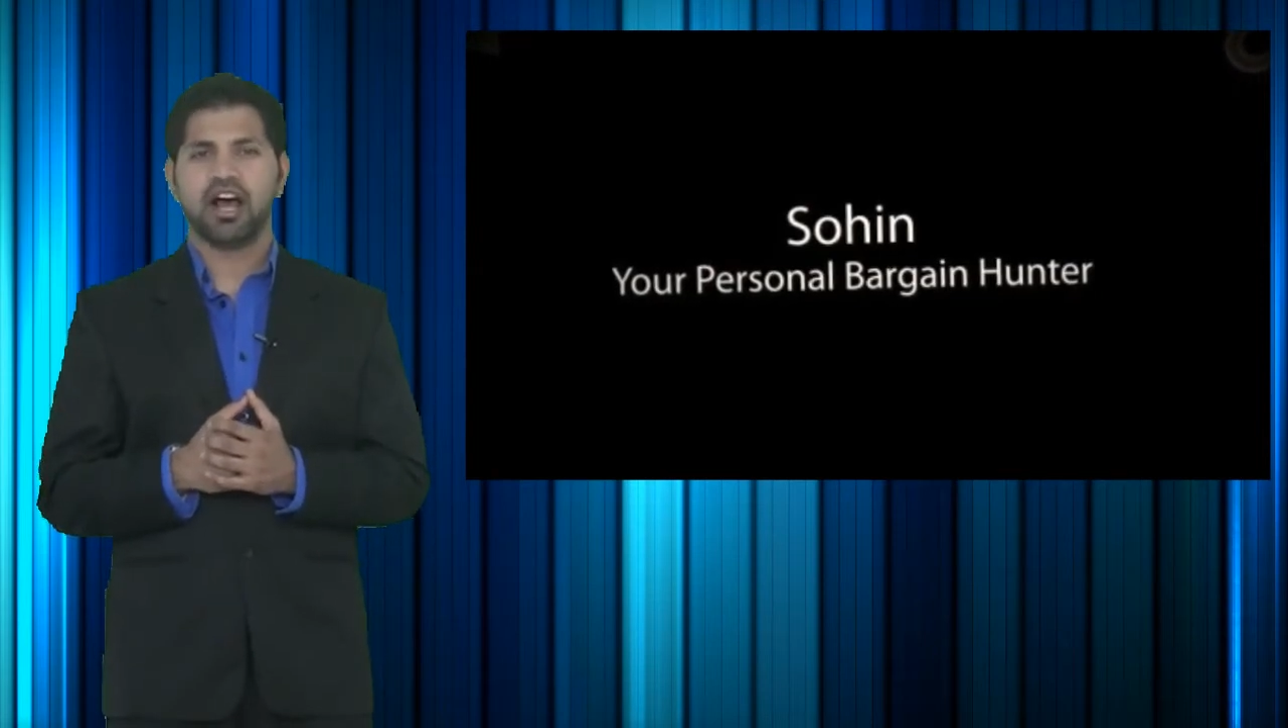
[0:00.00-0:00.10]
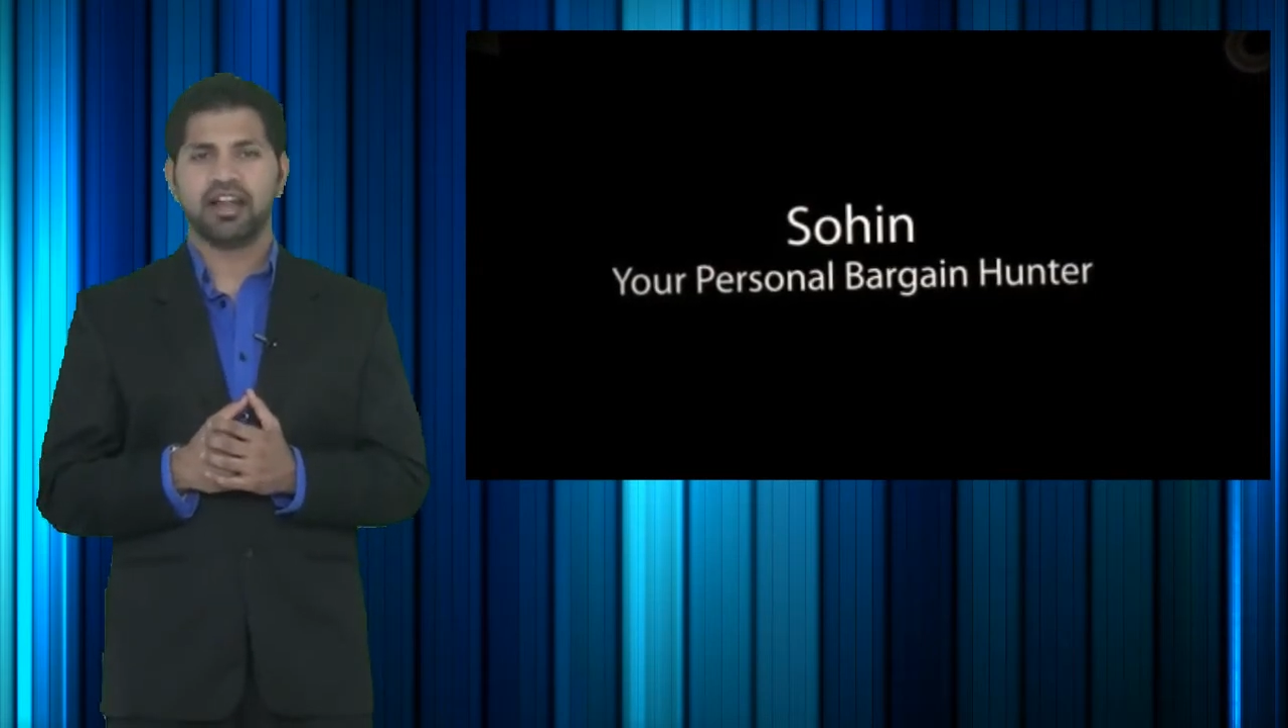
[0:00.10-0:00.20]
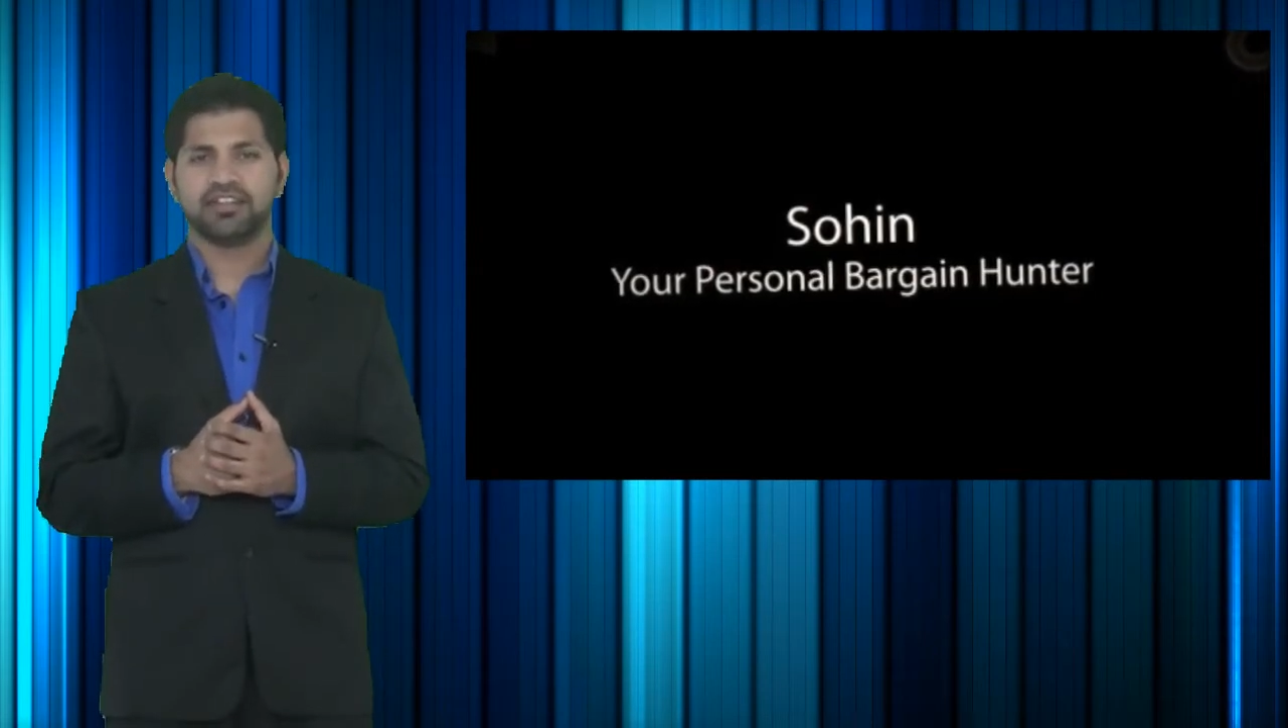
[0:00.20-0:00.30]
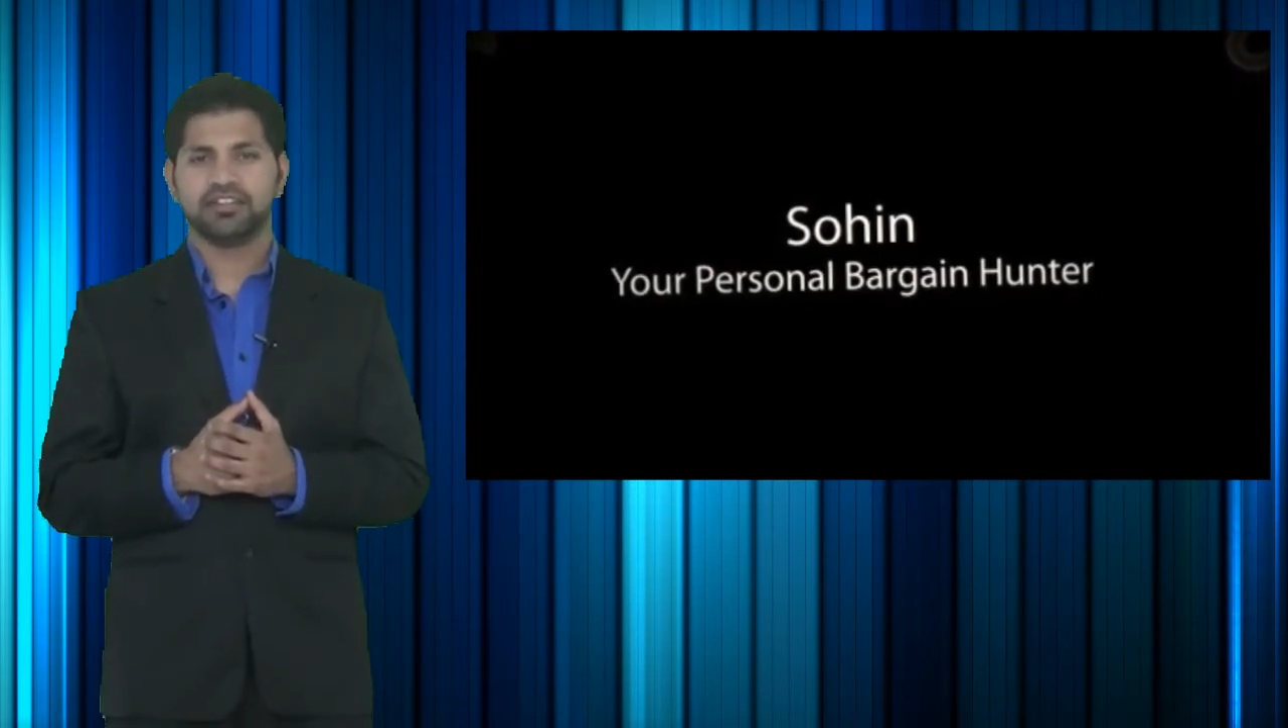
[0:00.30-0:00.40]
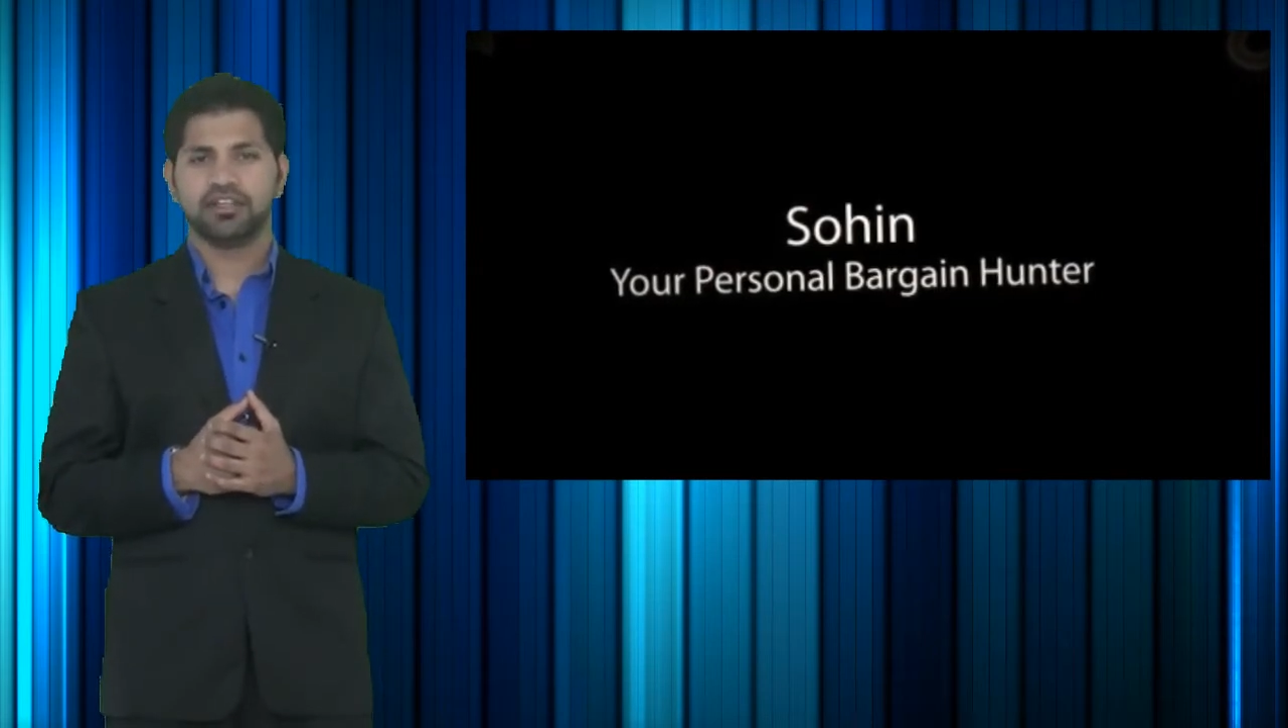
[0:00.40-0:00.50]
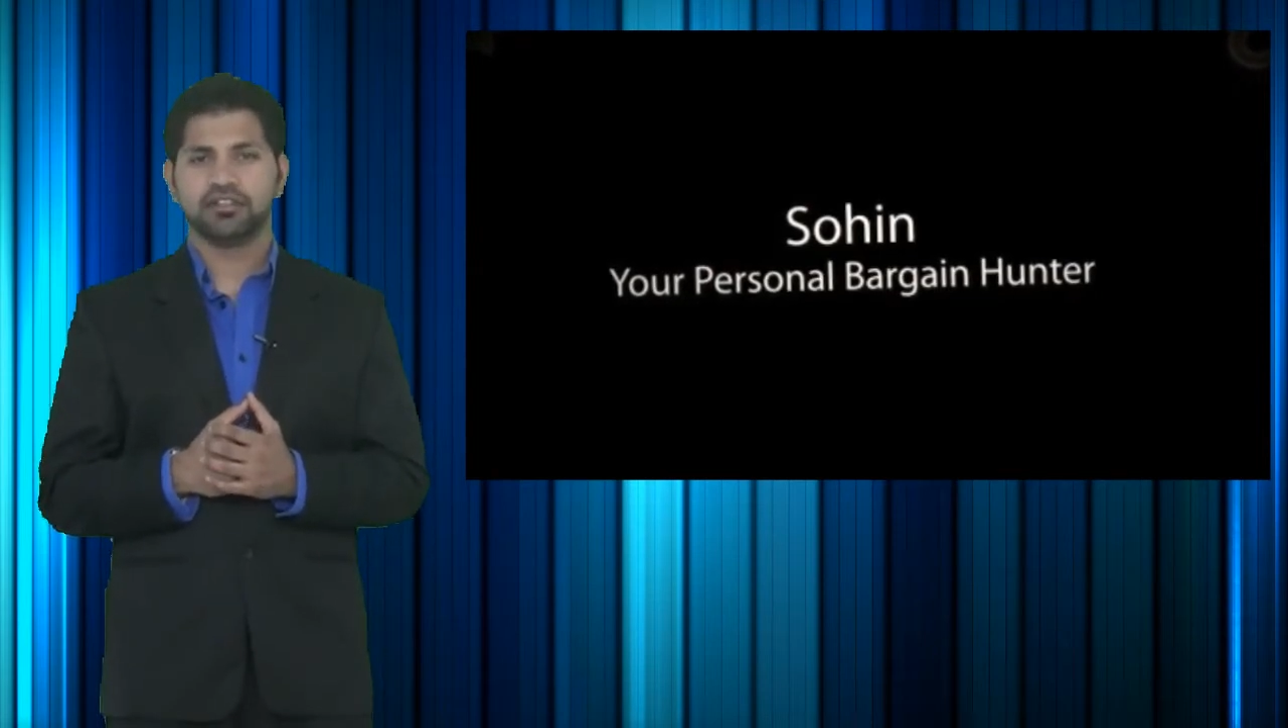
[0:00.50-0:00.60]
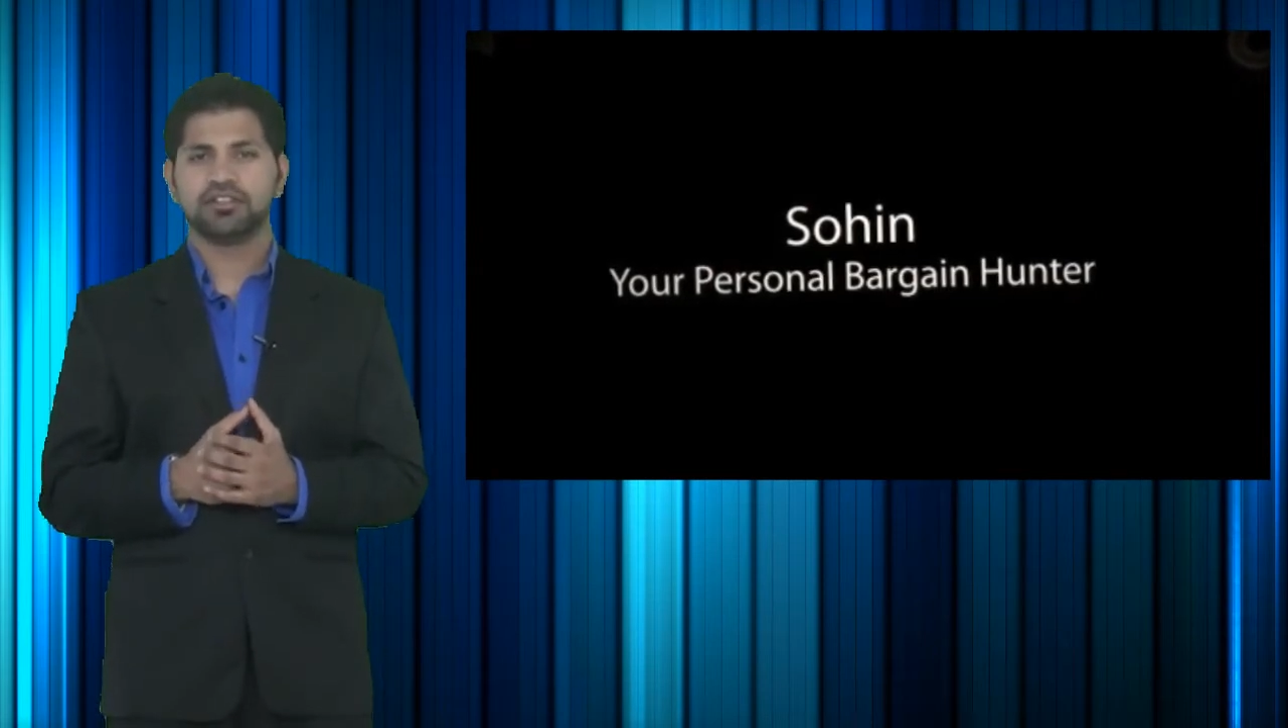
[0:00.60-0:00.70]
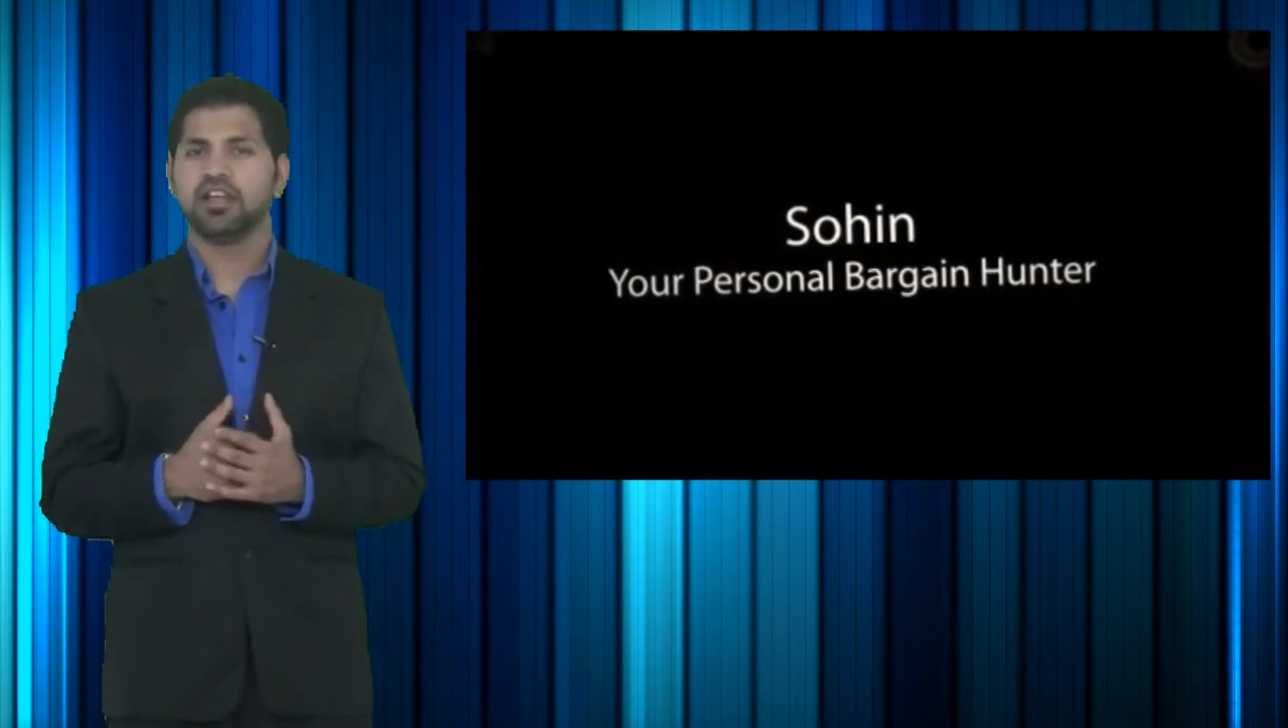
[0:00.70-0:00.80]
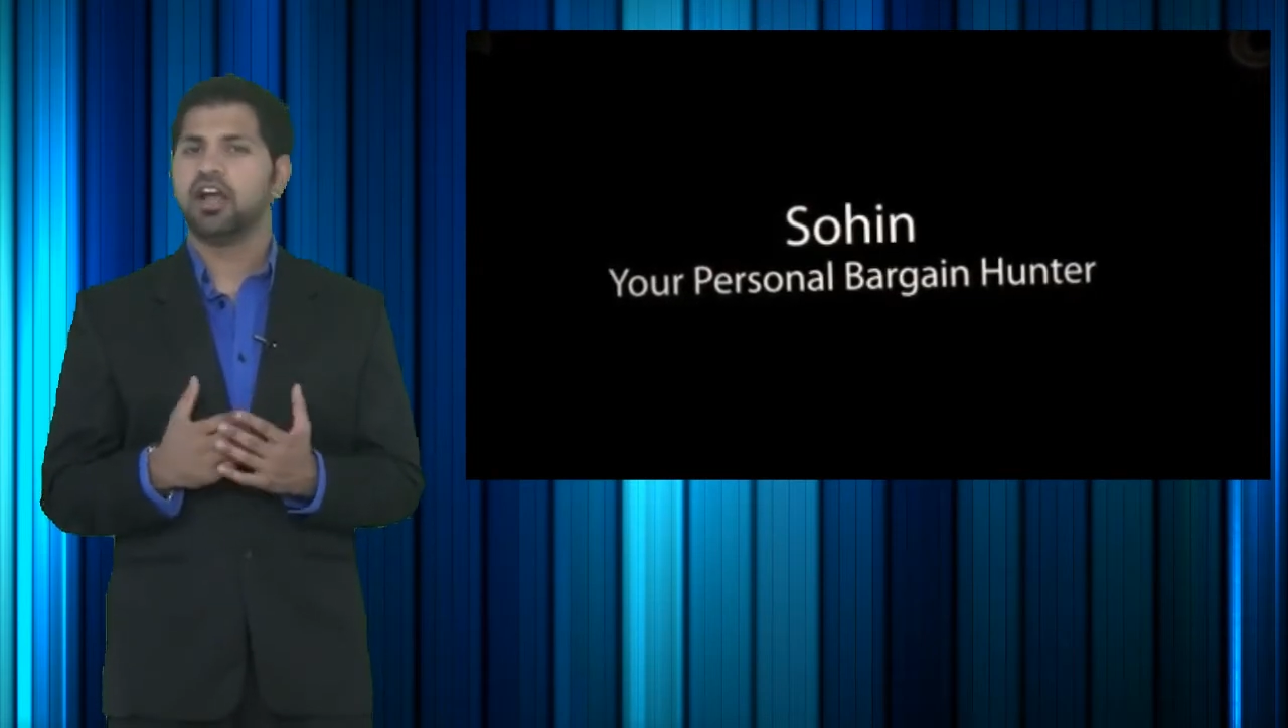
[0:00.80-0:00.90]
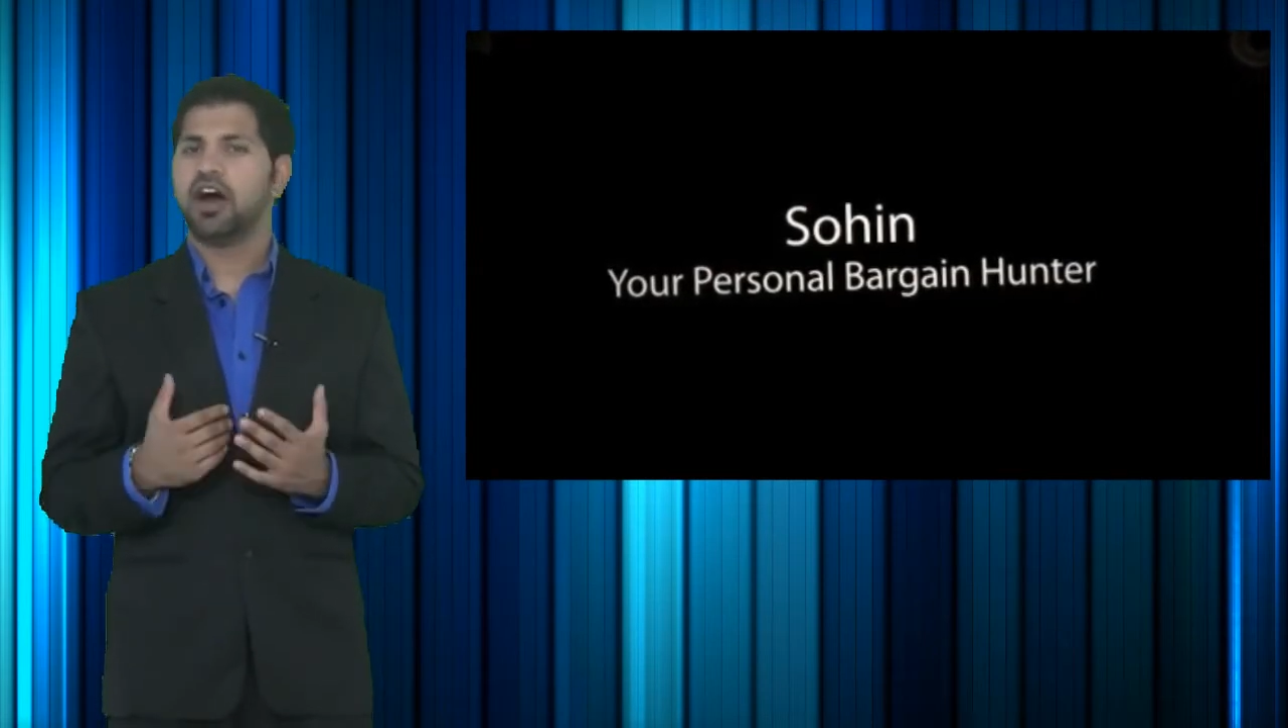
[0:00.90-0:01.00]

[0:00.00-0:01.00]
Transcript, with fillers: hottest deals